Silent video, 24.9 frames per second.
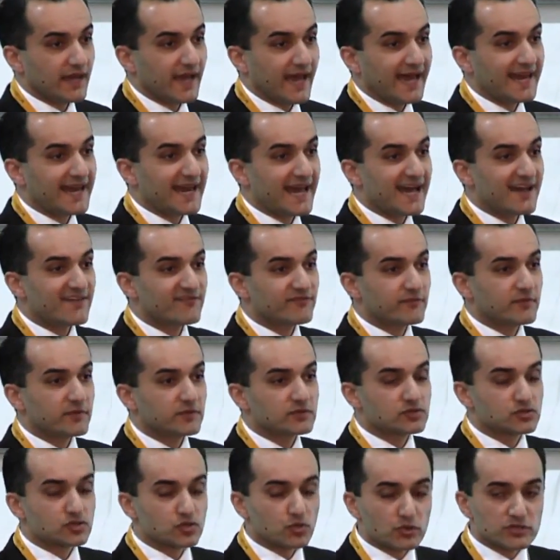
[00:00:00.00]
and have
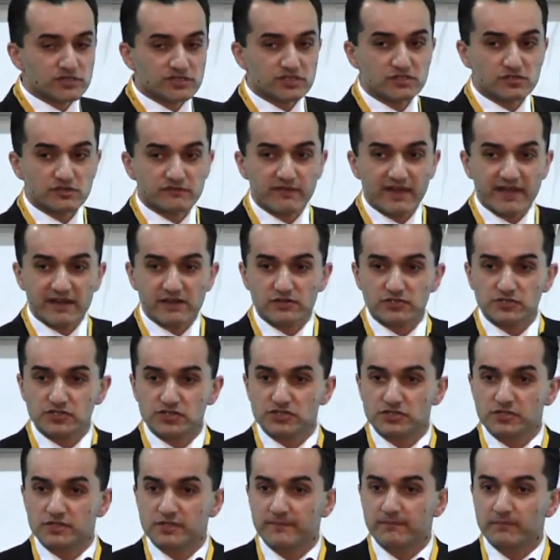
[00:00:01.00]
sources of
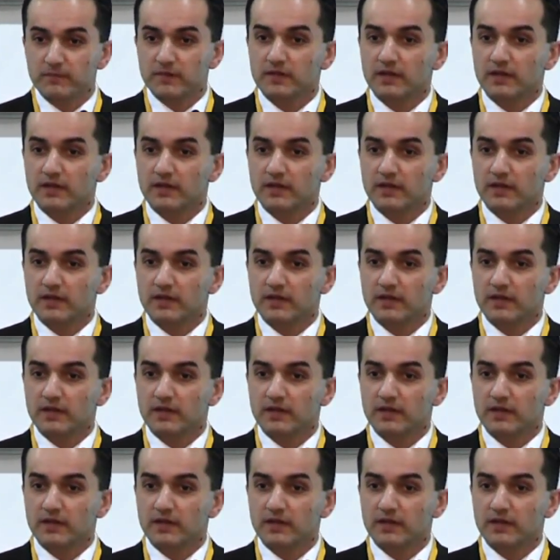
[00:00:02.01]
energy